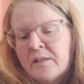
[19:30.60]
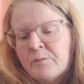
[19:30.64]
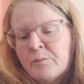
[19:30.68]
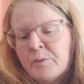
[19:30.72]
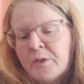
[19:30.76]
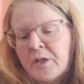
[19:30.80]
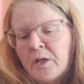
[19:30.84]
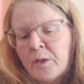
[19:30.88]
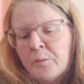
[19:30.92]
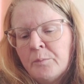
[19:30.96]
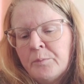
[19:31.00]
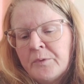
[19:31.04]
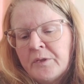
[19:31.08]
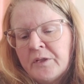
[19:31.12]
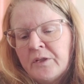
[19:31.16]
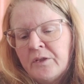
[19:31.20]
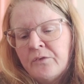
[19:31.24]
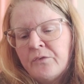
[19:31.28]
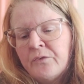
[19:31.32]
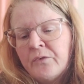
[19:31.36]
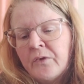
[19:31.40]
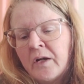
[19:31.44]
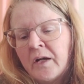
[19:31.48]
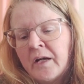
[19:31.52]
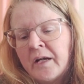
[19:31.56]
we hope that
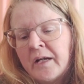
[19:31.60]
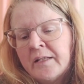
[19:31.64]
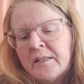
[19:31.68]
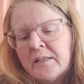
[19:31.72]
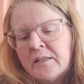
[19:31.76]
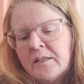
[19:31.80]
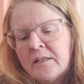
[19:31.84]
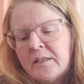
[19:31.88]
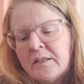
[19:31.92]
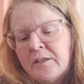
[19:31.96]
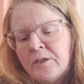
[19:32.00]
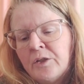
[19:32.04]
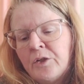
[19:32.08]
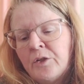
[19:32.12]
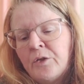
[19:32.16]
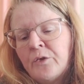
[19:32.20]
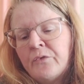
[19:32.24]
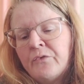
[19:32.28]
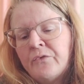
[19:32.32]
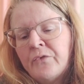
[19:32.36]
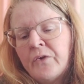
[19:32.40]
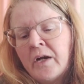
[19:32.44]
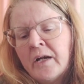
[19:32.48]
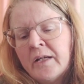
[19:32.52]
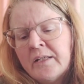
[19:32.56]
you
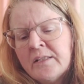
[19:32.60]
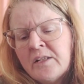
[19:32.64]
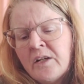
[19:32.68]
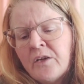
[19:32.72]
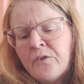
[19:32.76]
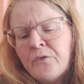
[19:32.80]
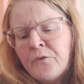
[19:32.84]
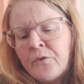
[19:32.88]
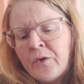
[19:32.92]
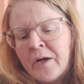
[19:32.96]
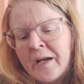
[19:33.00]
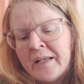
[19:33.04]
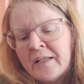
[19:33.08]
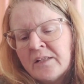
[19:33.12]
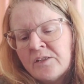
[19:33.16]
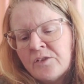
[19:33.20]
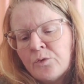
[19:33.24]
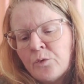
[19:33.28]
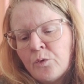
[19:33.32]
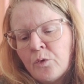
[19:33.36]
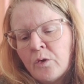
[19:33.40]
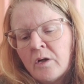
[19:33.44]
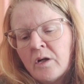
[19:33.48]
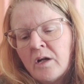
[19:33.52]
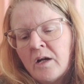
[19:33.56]
find a friend
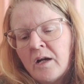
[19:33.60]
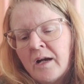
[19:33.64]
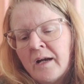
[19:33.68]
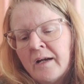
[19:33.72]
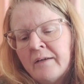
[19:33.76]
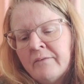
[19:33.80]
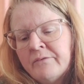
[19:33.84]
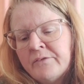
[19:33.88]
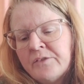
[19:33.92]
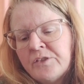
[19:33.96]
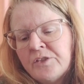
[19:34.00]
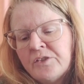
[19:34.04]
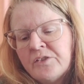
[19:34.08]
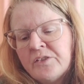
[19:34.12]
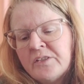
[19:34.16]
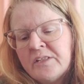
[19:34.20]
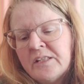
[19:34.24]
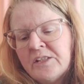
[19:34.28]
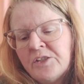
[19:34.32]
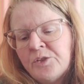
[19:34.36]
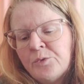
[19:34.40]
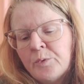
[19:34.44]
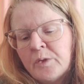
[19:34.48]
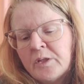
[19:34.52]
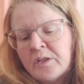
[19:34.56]
or hive to
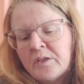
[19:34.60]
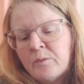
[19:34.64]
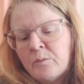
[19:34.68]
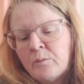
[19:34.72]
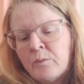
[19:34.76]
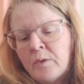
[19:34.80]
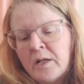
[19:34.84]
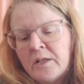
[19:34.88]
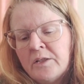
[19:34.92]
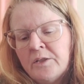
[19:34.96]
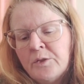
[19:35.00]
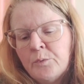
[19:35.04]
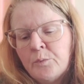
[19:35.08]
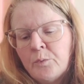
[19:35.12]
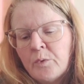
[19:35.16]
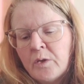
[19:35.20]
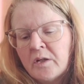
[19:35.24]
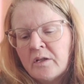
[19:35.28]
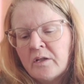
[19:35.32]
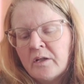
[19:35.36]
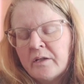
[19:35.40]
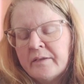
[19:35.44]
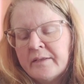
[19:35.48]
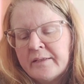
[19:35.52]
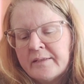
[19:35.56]
stitch with while you
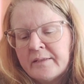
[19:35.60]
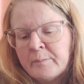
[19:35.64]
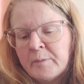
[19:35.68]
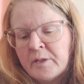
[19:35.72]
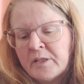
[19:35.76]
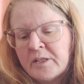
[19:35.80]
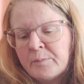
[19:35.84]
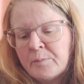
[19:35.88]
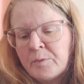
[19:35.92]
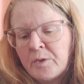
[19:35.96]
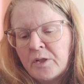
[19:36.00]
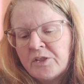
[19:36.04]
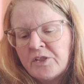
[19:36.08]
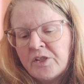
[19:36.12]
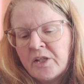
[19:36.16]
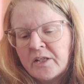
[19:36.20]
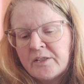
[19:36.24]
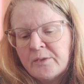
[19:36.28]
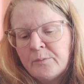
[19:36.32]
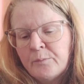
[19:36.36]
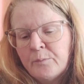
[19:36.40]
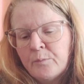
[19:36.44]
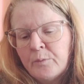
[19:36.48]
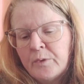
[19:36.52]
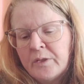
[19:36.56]
work on this month's
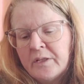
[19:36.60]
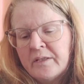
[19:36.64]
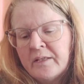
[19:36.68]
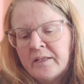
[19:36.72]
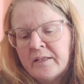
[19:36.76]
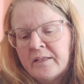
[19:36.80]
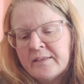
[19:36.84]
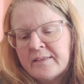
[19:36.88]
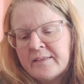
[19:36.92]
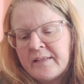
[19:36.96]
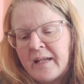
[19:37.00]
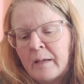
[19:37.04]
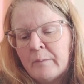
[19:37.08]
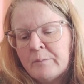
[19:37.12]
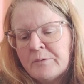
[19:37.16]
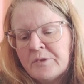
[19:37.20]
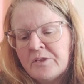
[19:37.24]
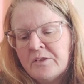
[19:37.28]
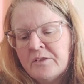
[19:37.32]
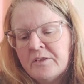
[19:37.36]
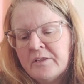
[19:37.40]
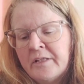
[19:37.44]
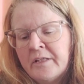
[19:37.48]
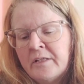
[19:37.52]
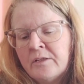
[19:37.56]
project. We think it's
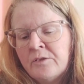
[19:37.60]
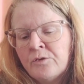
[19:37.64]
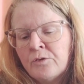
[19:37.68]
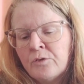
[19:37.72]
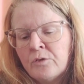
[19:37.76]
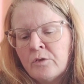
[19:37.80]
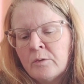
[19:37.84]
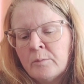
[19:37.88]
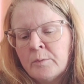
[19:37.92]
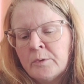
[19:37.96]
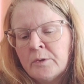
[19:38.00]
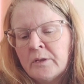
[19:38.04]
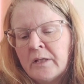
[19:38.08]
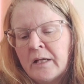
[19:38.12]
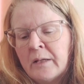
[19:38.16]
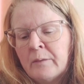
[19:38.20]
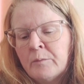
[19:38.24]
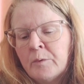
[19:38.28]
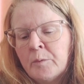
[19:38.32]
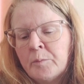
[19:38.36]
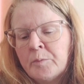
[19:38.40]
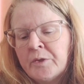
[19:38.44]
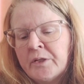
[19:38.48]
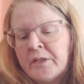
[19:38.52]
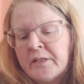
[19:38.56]
absolutely adorable and
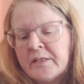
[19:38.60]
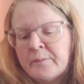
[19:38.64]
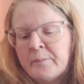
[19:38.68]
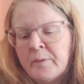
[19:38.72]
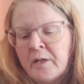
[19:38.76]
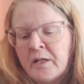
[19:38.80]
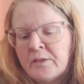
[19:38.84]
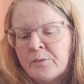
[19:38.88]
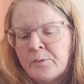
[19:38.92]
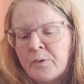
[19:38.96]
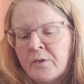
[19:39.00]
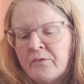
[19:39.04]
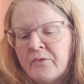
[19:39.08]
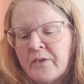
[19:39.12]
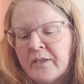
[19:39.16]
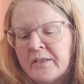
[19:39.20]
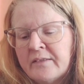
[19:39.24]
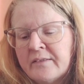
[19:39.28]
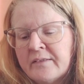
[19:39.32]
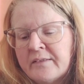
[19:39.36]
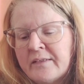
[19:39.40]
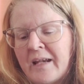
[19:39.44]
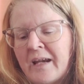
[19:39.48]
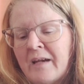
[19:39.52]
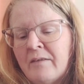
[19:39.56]
will bring a smile to our
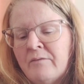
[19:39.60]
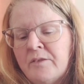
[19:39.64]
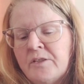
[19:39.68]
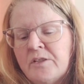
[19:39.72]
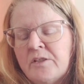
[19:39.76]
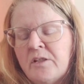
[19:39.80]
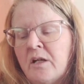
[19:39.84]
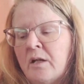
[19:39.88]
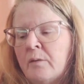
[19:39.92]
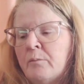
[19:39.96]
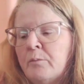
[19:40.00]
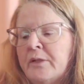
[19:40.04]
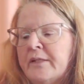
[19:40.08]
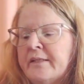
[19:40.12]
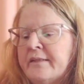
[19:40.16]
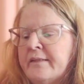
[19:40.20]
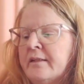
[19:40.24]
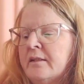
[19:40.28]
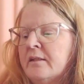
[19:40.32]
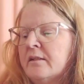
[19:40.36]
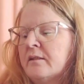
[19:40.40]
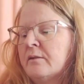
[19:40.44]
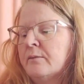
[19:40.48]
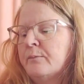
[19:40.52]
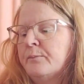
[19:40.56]
faces every time we
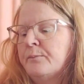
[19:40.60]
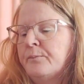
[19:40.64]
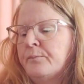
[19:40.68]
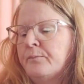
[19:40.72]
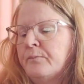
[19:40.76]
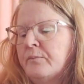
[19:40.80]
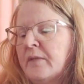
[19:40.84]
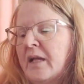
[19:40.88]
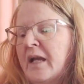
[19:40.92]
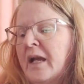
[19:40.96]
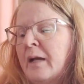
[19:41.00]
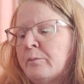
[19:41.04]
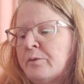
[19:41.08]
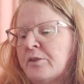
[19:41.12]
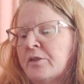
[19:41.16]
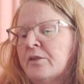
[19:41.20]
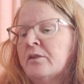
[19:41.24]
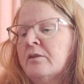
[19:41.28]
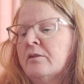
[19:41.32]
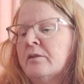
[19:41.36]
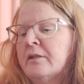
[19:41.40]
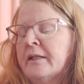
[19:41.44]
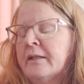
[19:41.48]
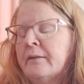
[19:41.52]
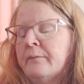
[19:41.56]
see it.
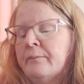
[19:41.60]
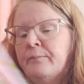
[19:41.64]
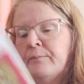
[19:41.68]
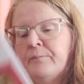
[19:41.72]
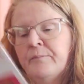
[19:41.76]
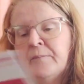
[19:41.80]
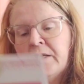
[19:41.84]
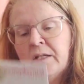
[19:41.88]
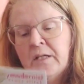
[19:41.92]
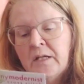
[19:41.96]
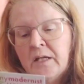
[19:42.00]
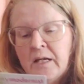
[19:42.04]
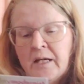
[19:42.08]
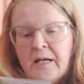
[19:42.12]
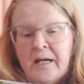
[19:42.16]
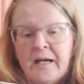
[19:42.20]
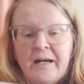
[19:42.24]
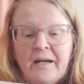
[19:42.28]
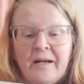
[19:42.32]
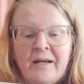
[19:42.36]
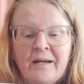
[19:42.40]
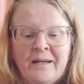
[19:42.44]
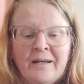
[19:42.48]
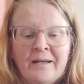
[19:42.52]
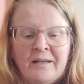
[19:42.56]
Absolutely.
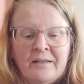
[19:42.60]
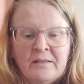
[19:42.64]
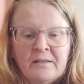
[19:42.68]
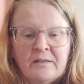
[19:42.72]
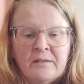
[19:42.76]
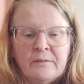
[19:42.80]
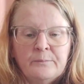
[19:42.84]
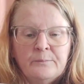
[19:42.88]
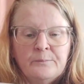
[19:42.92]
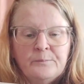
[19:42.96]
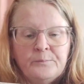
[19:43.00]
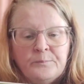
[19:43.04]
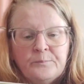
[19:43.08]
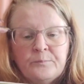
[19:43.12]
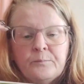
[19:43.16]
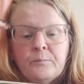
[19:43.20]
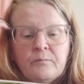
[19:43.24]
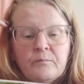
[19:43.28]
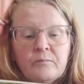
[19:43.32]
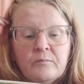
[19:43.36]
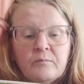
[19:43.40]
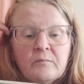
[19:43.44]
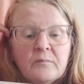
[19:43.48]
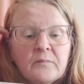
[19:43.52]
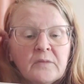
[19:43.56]
And
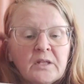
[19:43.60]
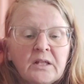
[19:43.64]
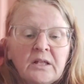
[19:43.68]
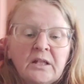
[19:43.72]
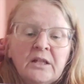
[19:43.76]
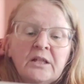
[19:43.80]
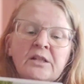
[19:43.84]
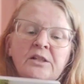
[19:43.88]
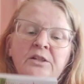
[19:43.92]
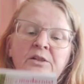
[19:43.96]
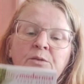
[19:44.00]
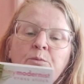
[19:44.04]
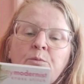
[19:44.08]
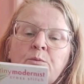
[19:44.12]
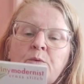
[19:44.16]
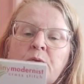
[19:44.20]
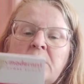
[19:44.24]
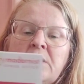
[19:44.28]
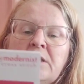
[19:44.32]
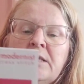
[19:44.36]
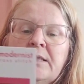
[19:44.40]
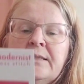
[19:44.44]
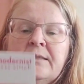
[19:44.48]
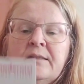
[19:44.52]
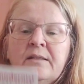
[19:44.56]
it
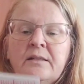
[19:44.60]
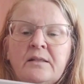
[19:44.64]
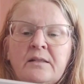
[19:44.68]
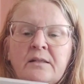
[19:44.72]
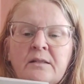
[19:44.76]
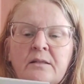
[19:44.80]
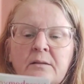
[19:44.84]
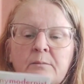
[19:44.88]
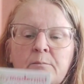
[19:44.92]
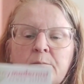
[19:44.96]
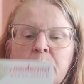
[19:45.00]
was